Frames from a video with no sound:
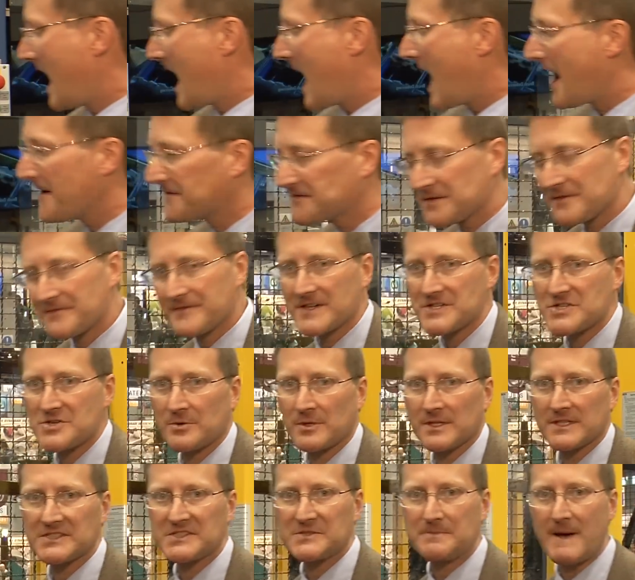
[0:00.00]
After
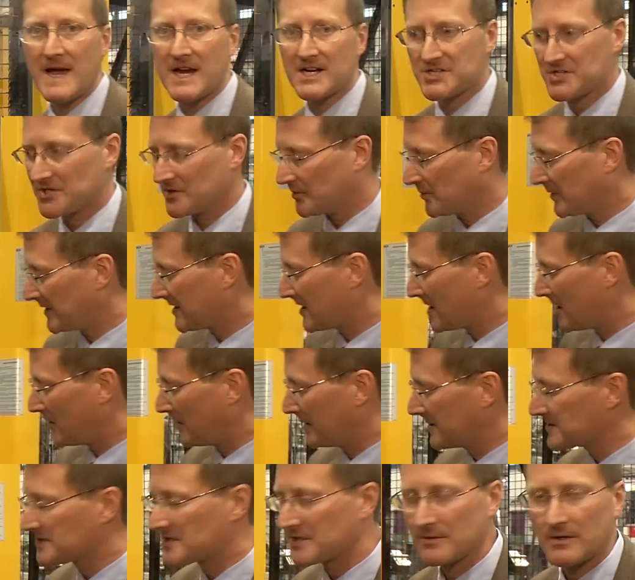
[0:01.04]
visual inspection, we go
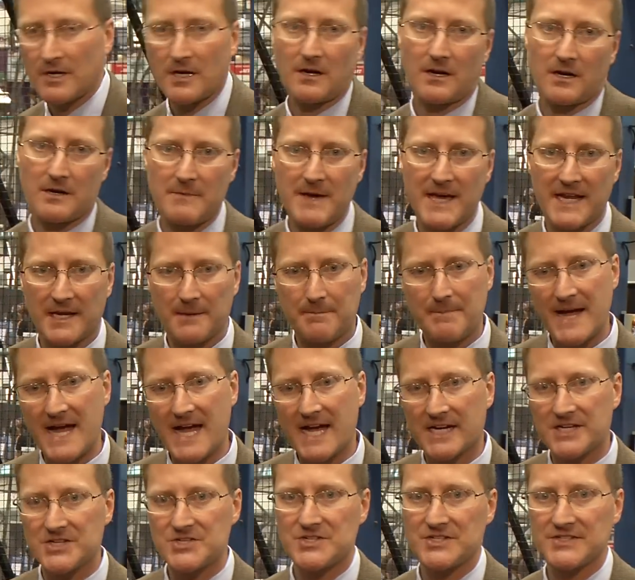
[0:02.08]
into our automatic
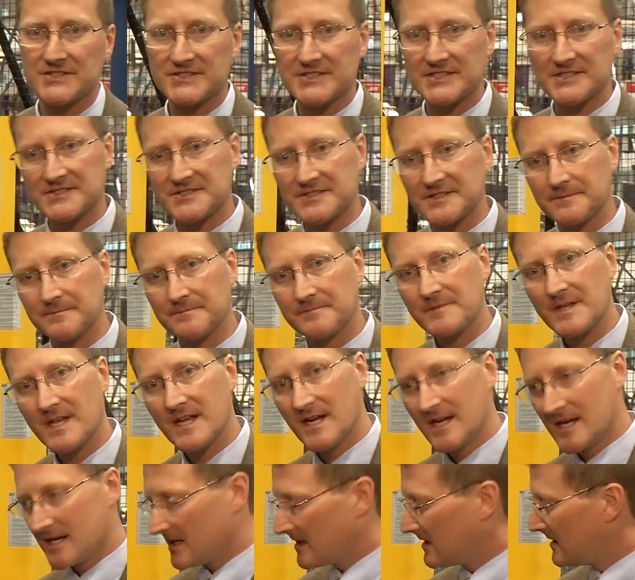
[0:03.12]
packaging system.
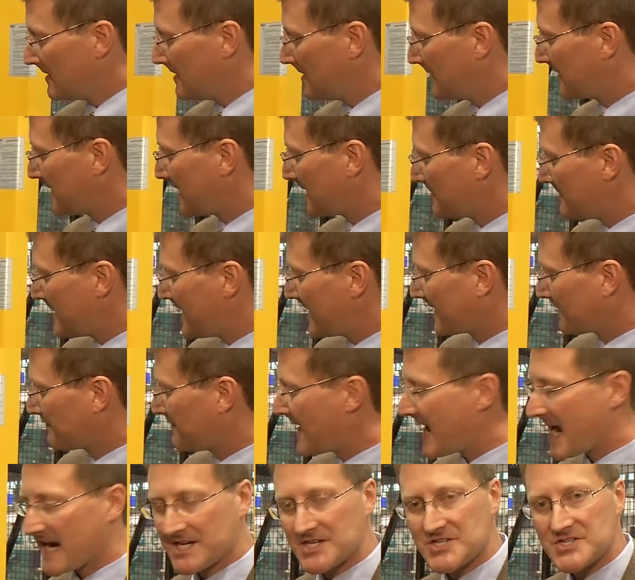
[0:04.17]
The automatic
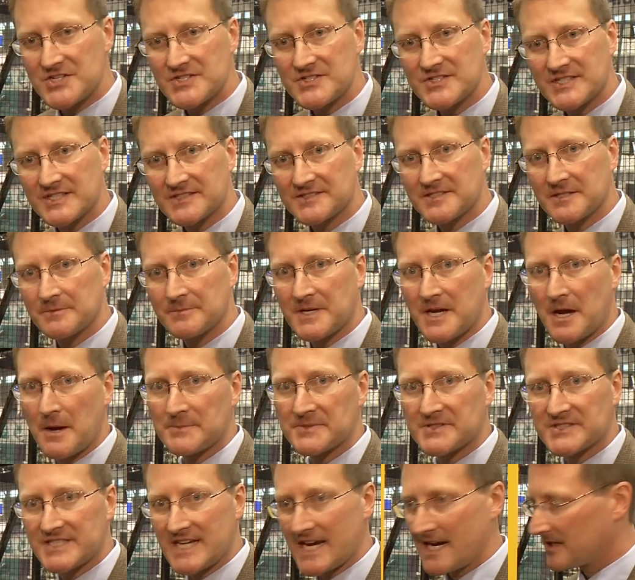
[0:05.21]
packaging system comes
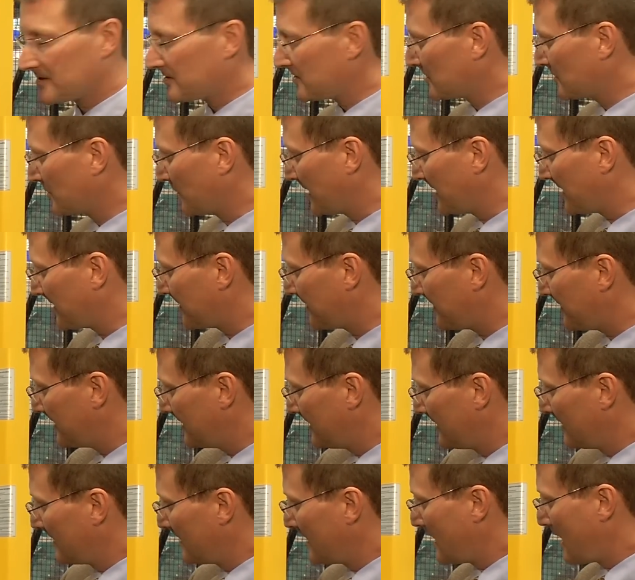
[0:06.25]
standard with
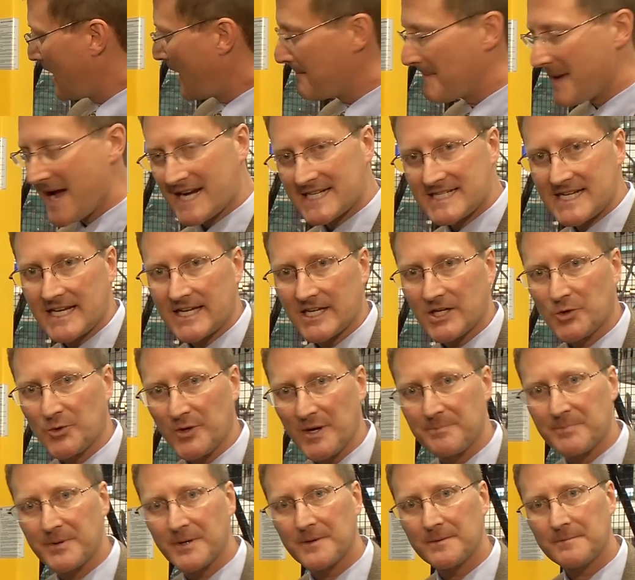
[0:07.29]
a magnetic
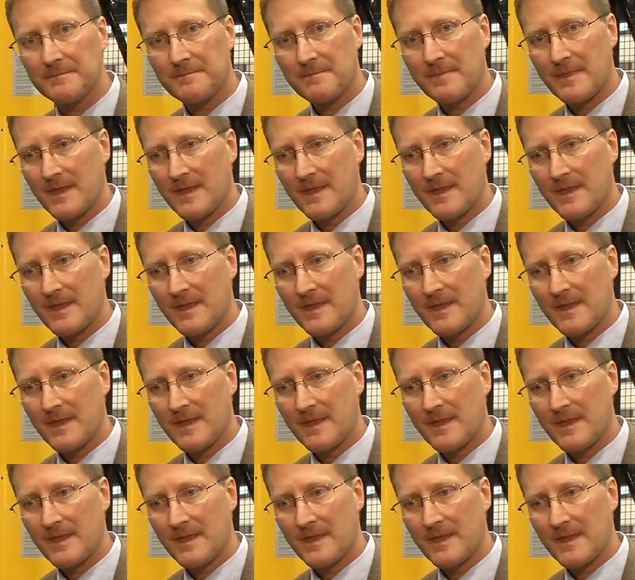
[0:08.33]
gripper,